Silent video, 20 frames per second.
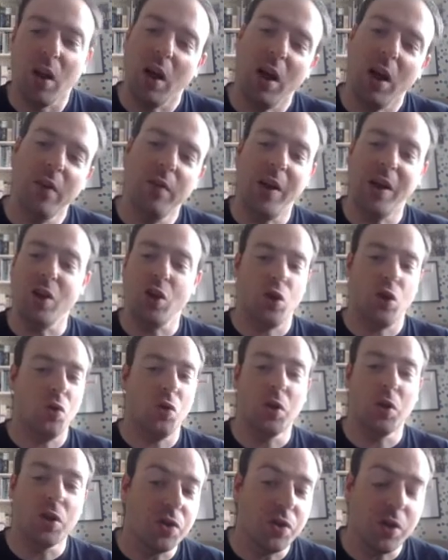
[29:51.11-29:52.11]

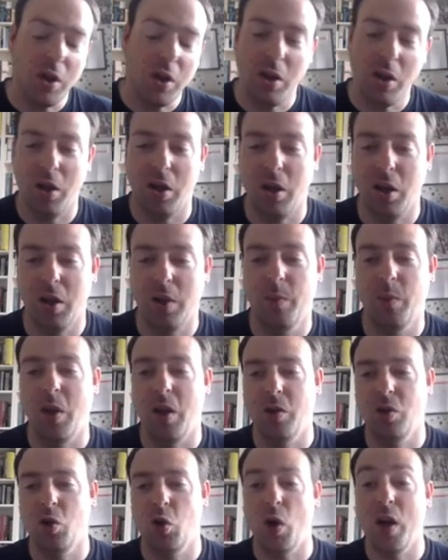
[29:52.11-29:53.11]
adventurers, her
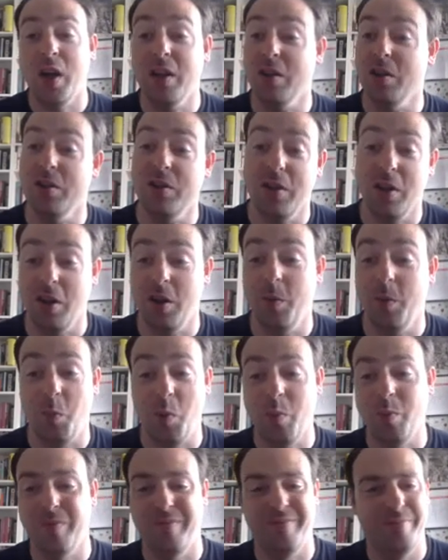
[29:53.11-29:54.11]
traders, her
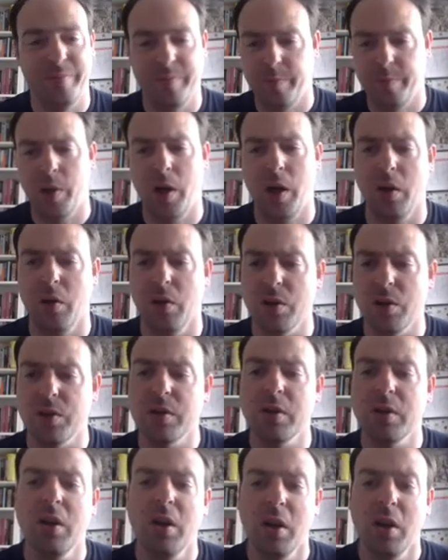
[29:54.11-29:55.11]

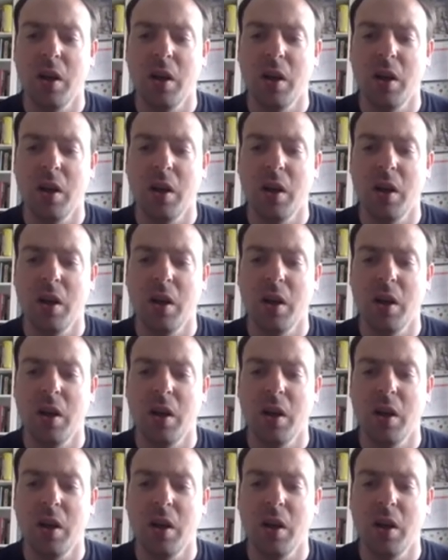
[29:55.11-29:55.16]
pirates,